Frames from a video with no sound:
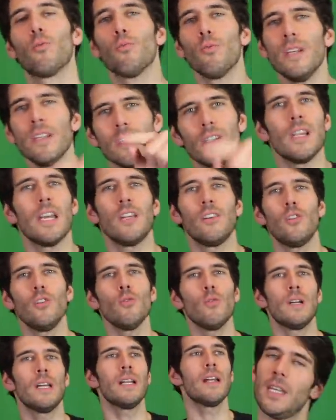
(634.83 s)
the reason they
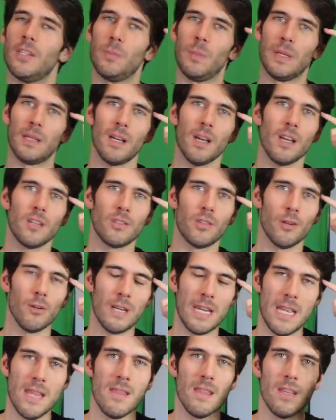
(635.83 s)
do it is because they're
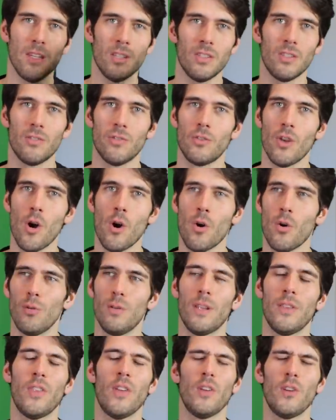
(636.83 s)
in this
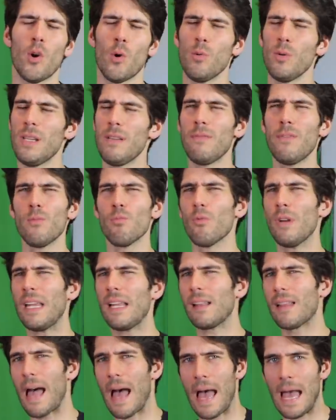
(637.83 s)
zone that they don't even
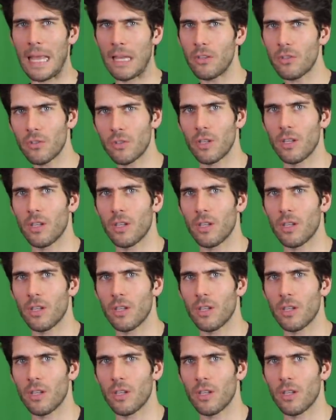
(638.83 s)
realize where